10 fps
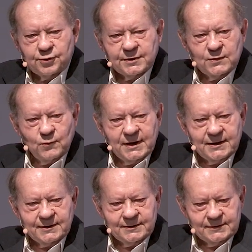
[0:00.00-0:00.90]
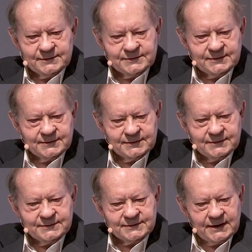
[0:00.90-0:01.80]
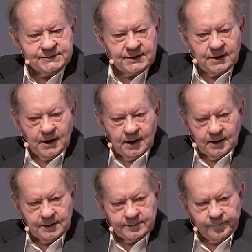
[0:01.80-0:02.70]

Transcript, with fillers: pretty well says it all.